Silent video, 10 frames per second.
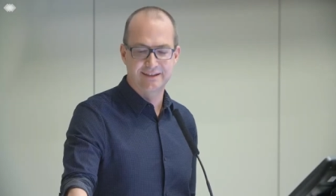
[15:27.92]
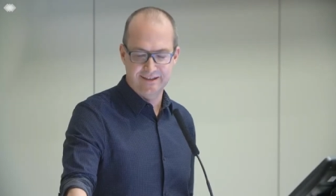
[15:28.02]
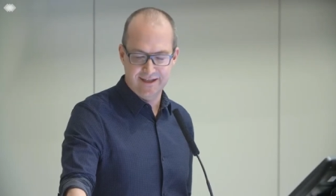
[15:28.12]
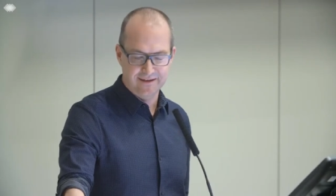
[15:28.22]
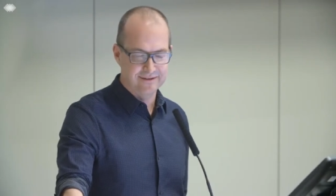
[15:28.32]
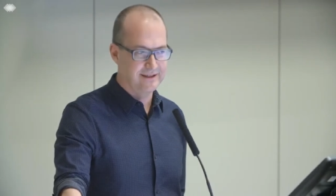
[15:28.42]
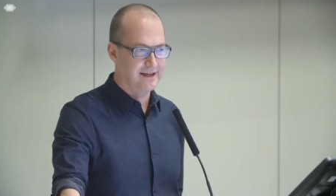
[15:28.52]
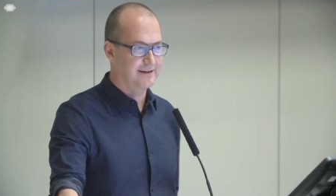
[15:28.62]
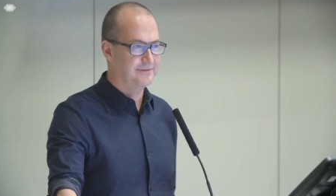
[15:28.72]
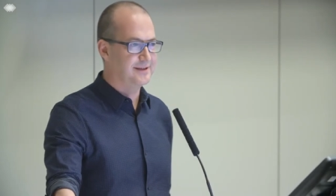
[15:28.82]
as an extra
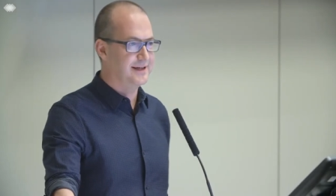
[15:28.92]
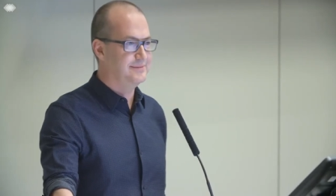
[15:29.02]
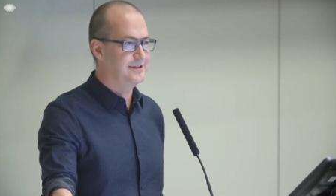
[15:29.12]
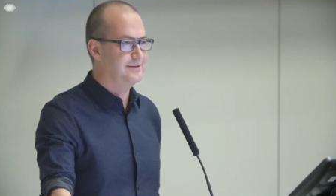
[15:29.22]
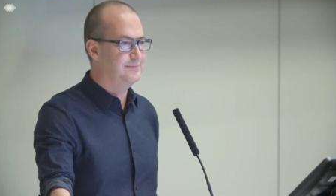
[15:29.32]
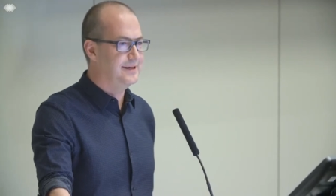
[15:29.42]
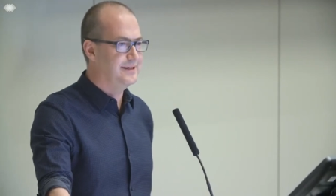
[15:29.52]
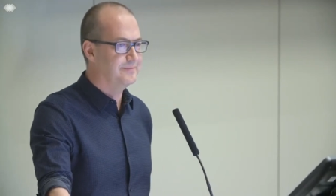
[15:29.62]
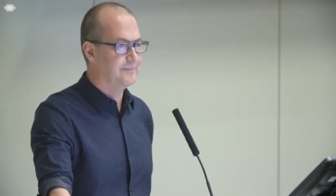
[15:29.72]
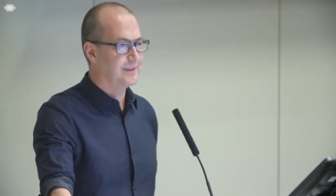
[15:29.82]
half time
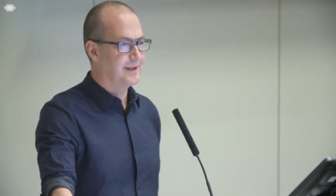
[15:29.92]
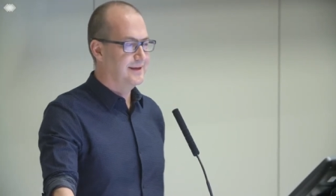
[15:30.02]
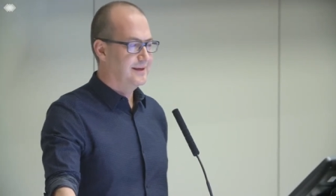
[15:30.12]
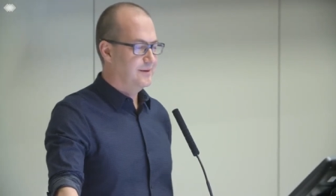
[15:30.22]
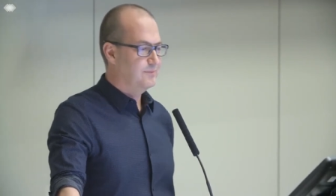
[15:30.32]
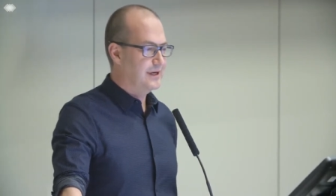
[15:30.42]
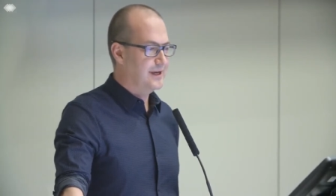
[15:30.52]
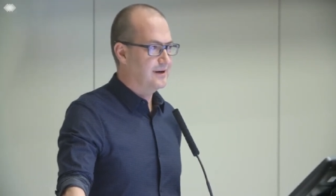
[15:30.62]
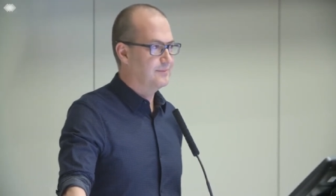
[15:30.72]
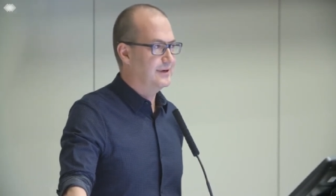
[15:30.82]
GP,
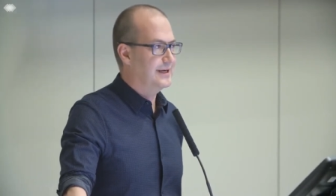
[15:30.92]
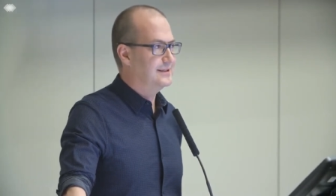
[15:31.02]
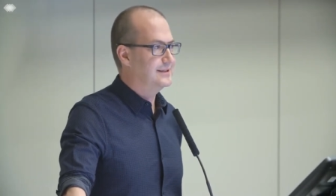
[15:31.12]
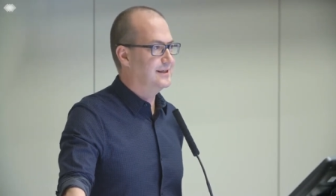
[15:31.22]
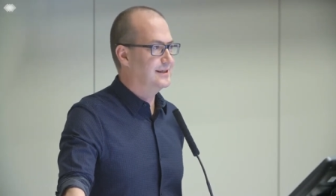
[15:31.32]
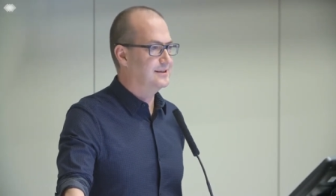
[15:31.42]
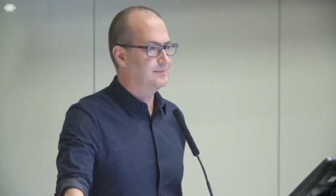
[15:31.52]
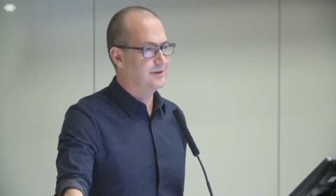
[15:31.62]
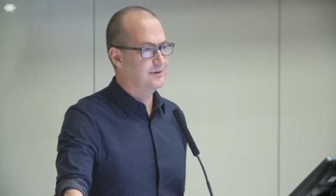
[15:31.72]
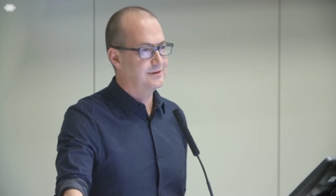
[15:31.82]
bringing our practice list
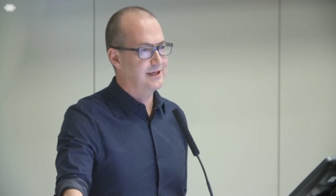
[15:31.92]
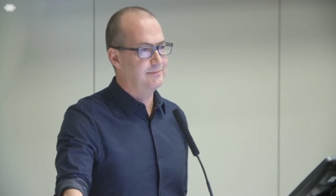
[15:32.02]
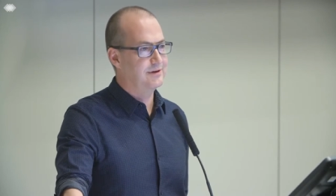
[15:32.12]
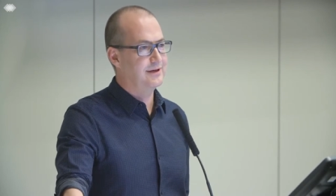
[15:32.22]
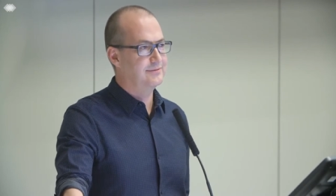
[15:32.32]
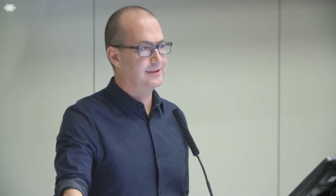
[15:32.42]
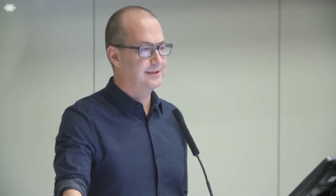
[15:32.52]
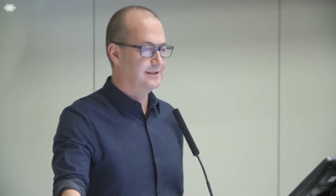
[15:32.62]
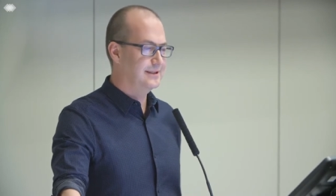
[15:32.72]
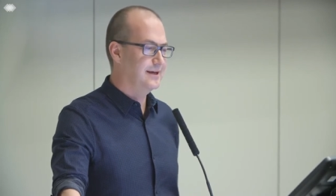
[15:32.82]
per whole time equivalent
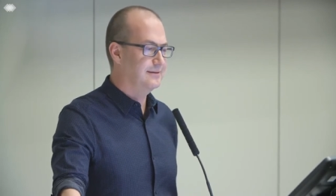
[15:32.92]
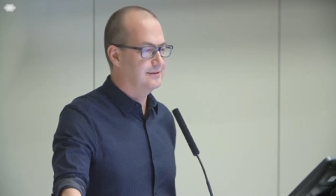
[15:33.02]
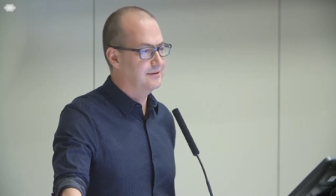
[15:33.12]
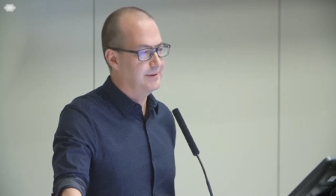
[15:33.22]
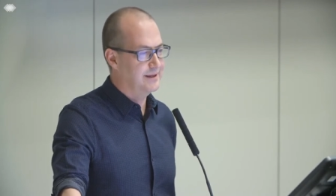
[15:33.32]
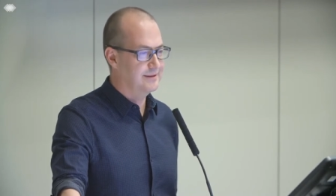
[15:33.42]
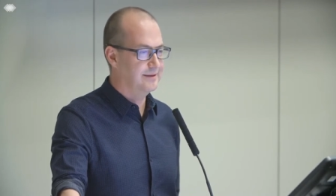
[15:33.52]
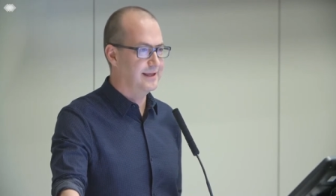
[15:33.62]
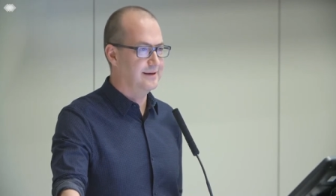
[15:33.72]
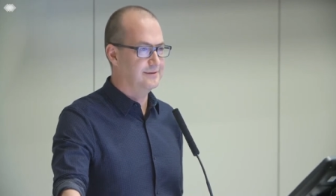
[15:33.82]
down to about
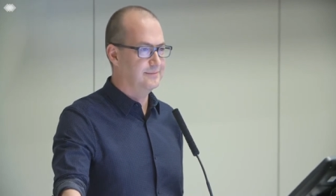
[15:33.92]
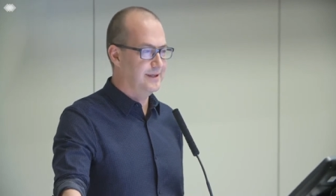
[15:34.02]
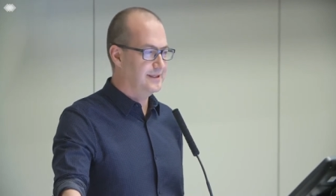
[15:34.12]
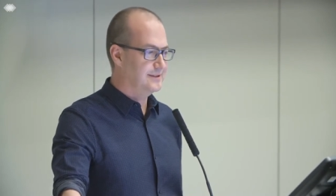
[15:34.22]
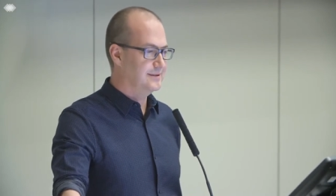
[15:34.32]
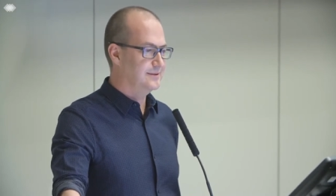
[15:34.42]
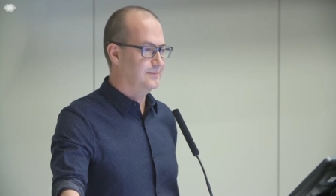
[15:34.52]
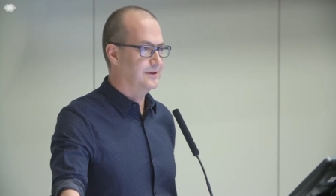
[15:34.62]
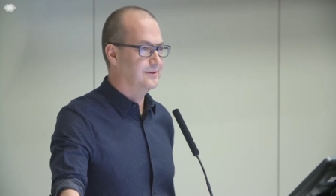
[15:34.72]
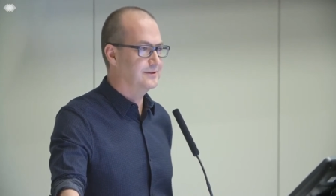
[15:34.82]
1,000 patients
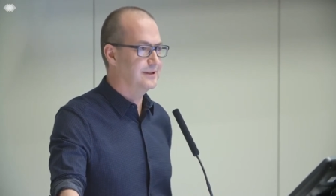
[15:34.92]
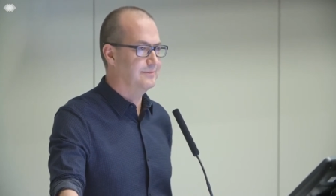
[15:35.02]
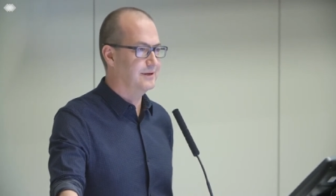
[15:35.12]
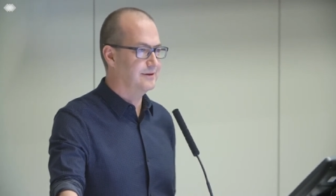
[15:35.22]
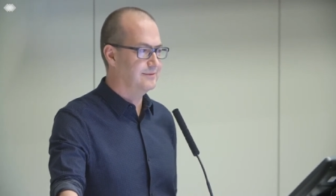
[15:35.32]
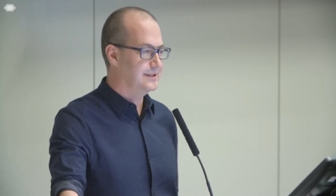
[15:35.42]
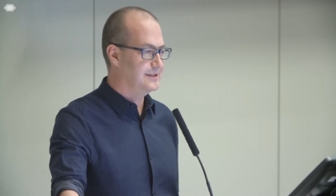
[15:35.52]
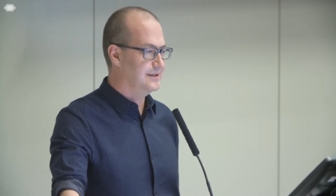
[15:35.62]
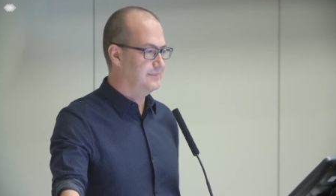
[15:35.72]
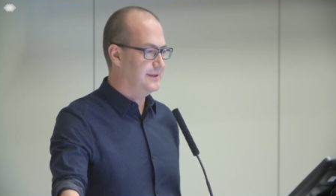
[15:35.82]
per whole time equivalent
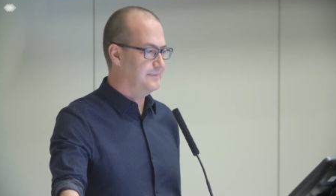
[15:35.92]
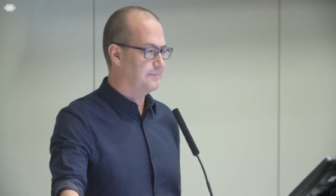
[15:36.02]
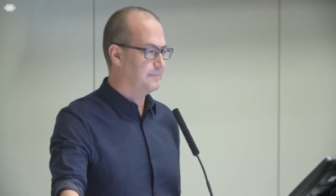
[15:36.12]
GP.